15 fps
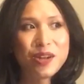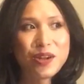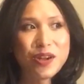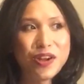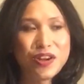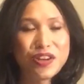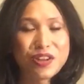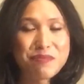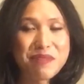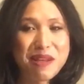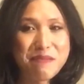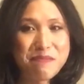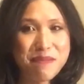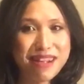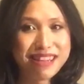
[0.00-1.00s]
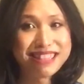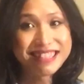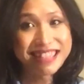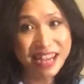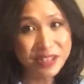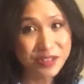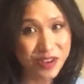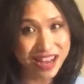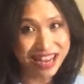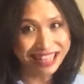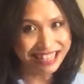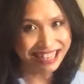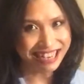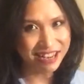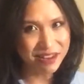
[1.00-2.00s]
learned about my
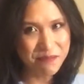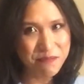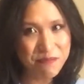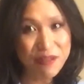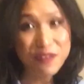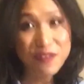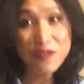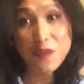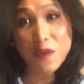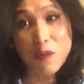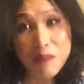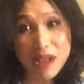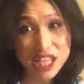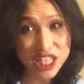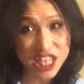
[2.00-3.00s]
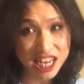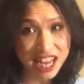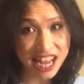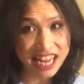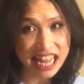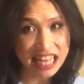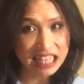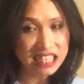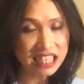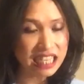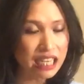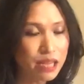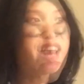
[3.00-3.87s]
sexuality before my gender identity.